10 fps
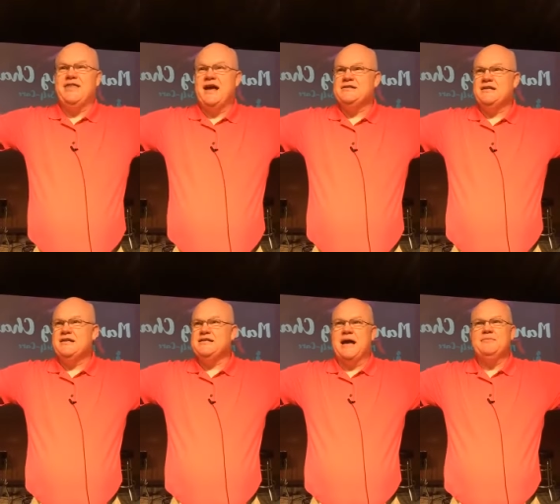things at
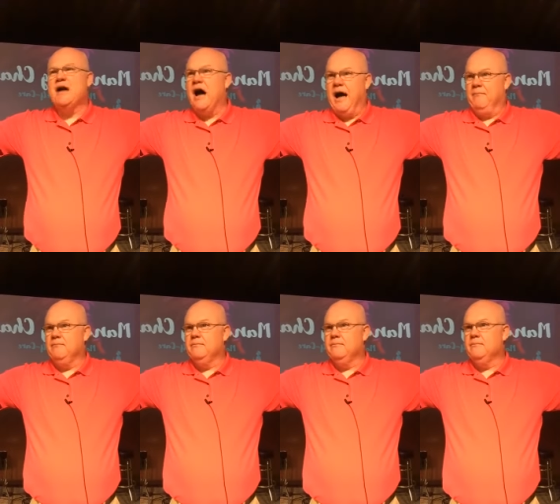the same time.
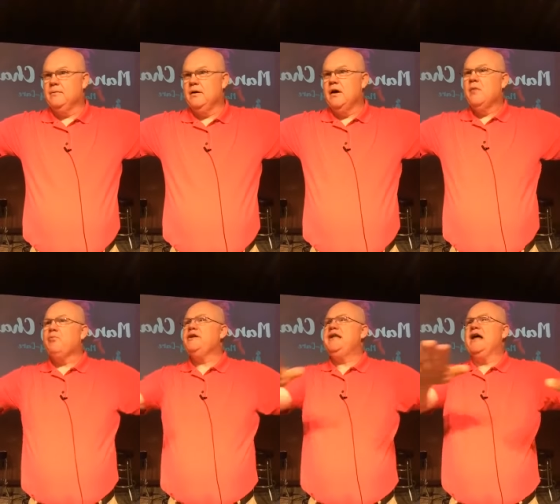
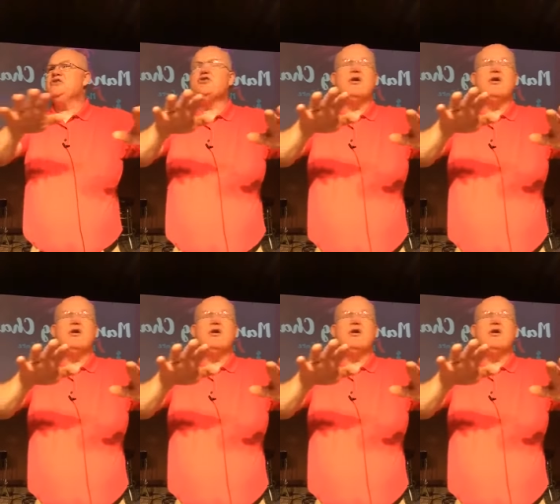Pretend